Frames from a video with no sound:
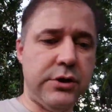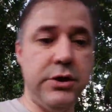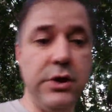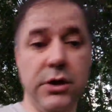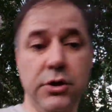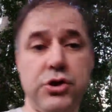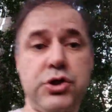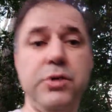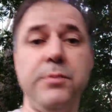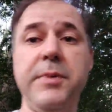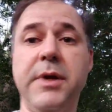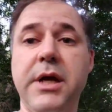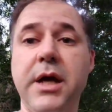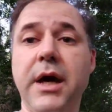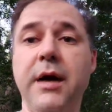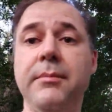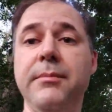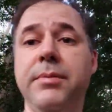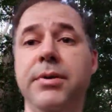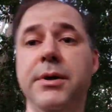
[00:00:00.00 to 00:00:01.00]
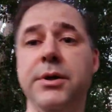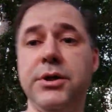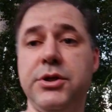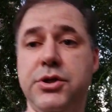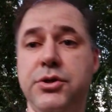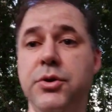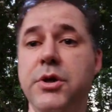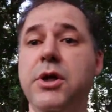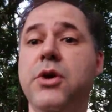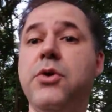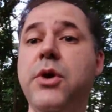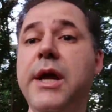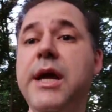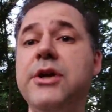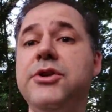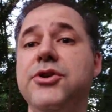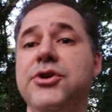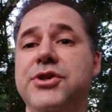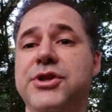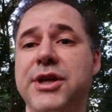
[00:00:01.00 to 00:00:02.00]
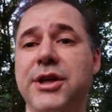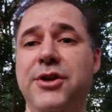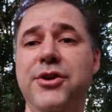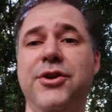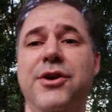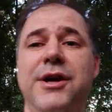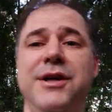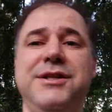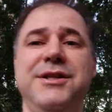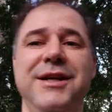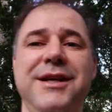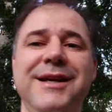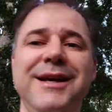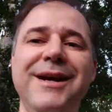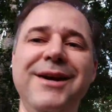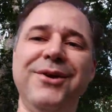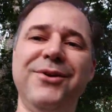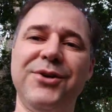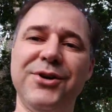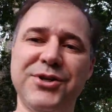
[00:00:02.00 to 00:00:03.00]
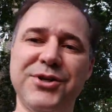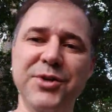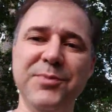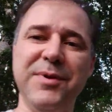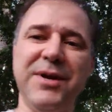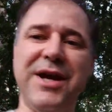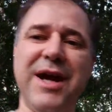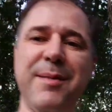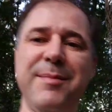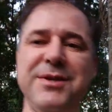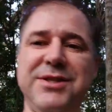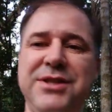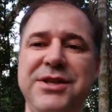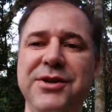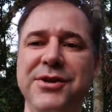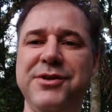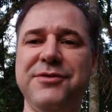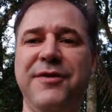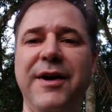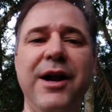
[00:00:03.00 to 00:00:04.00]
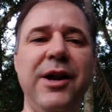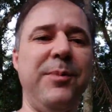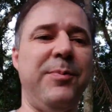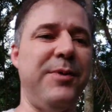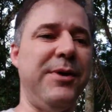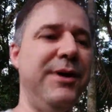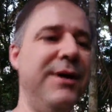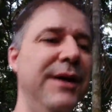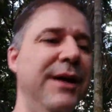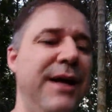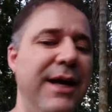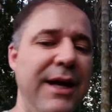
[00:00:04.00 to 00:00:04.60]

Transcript: you know, to increase your seniority or to become a senior developer.